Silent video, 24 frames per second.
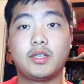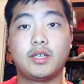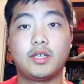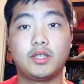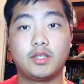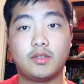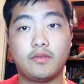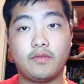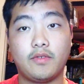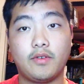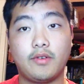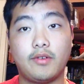
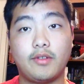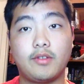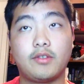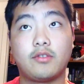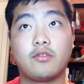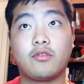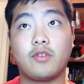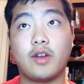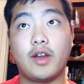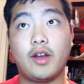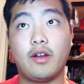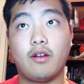interference
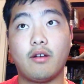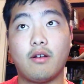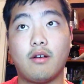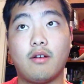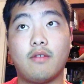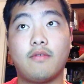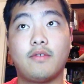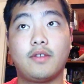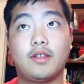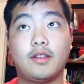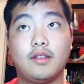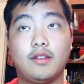
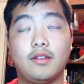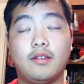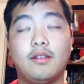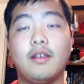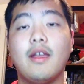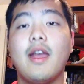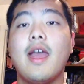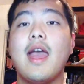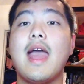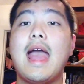trade-off is,